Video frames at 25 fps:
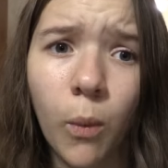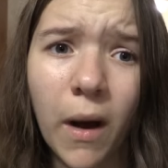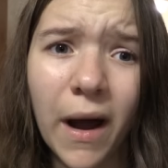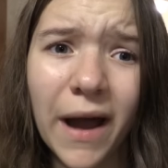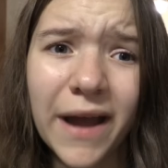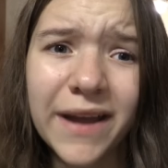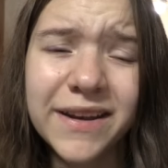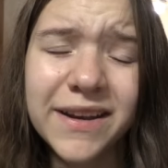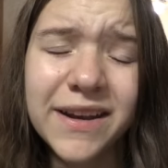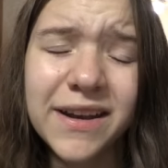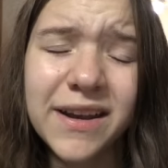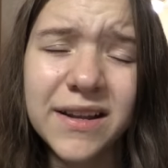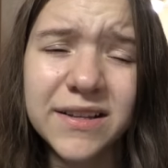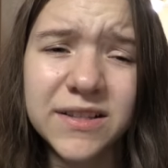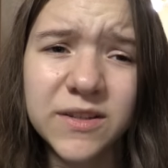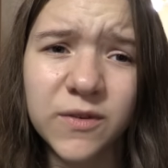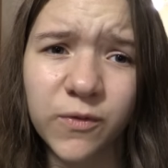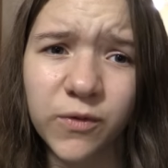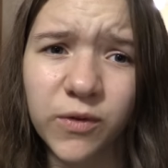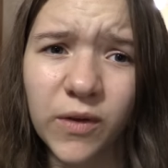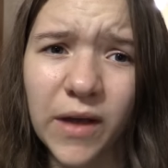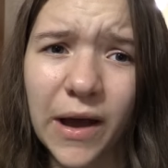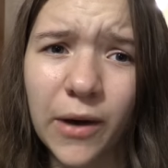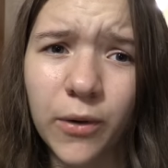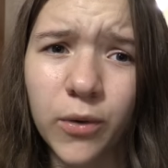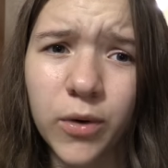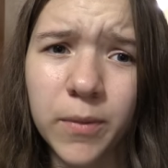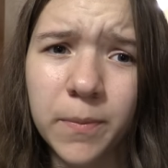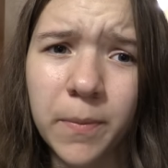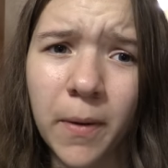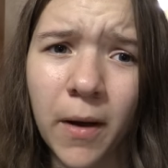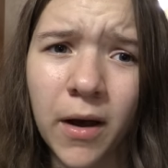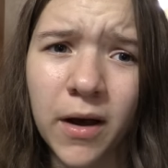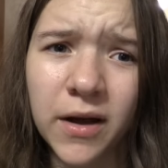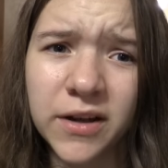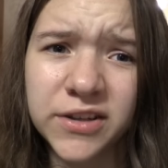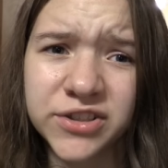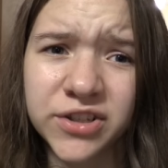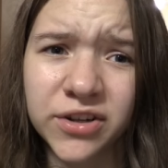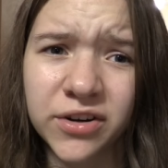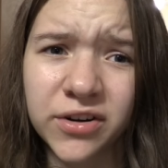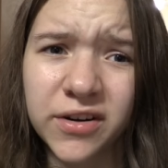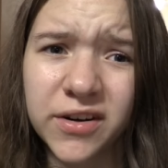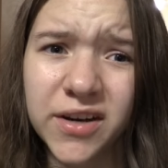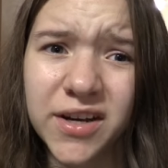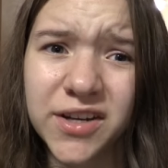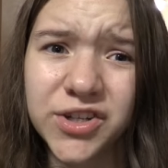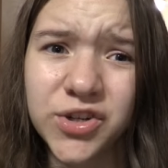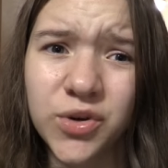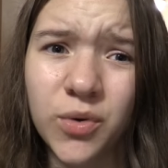Why did his flower pot turn
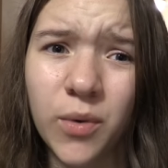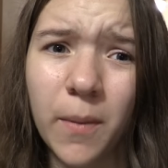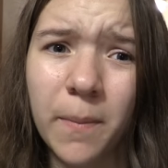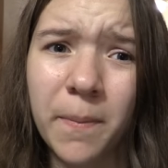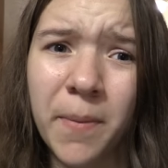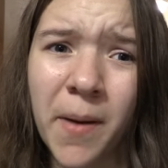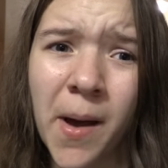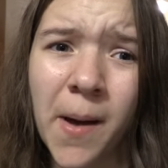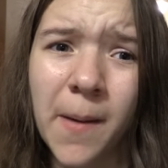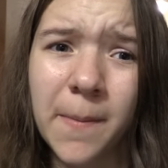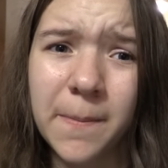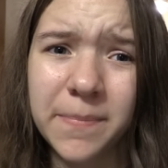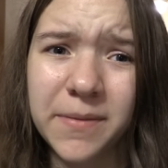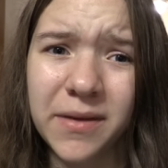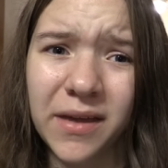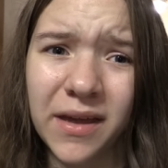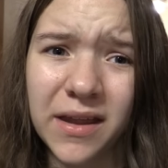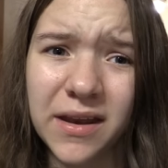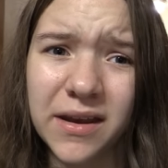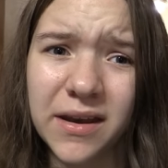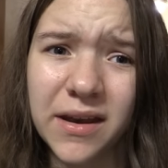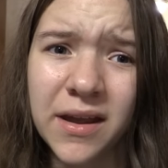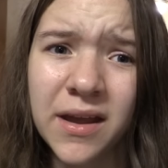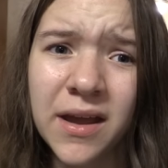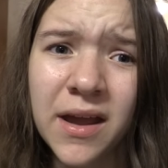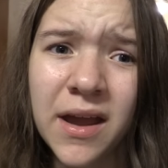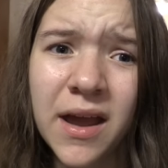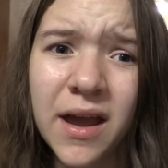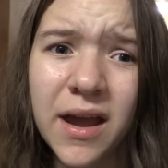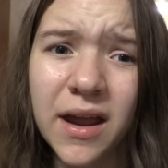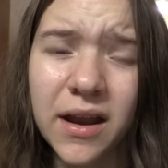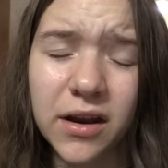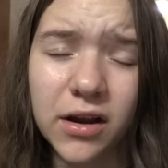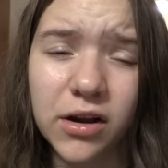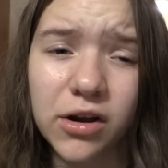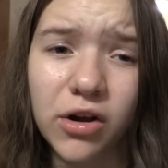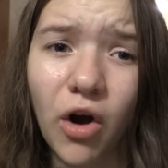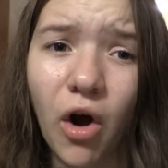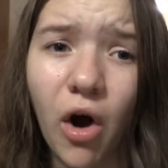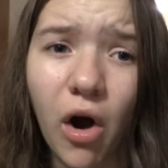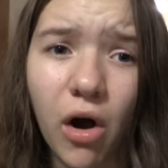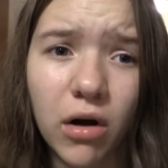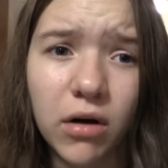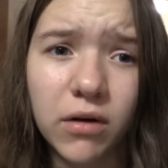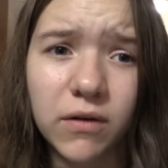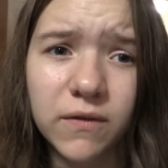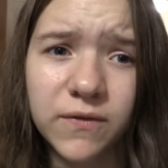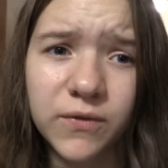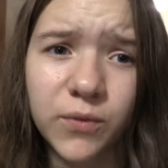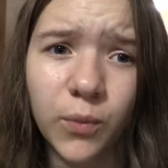into a pumpkin, and a
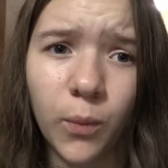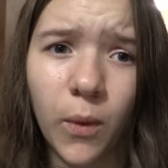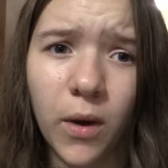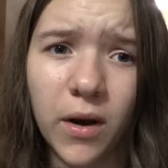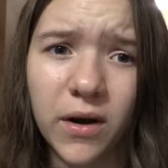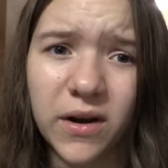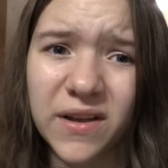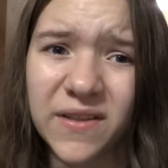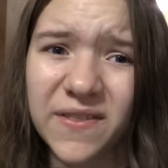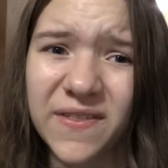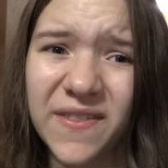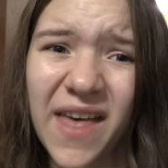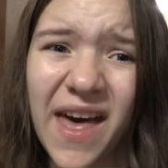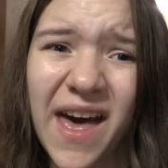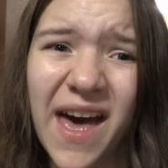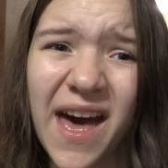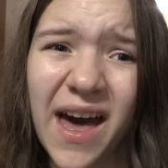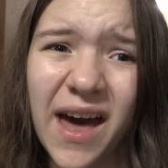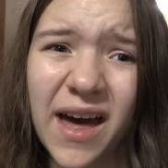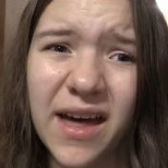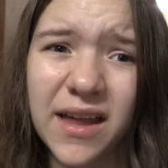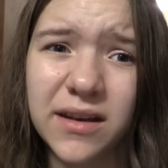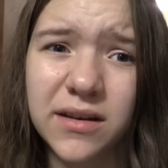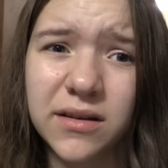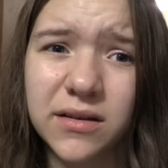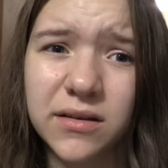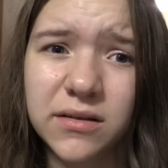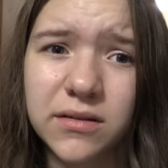carved one at that?